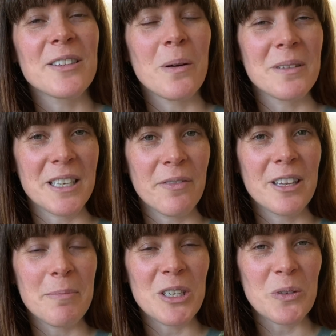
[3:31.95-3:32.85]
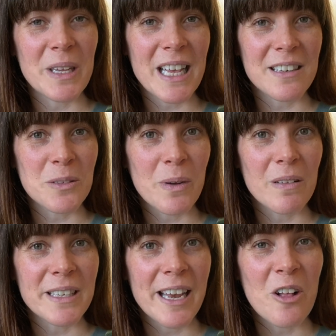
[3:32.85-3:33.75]
so I'll definitely be doing that as
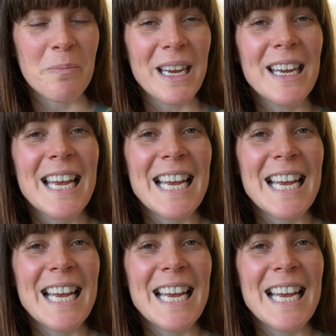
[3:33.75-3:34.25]
well to help me,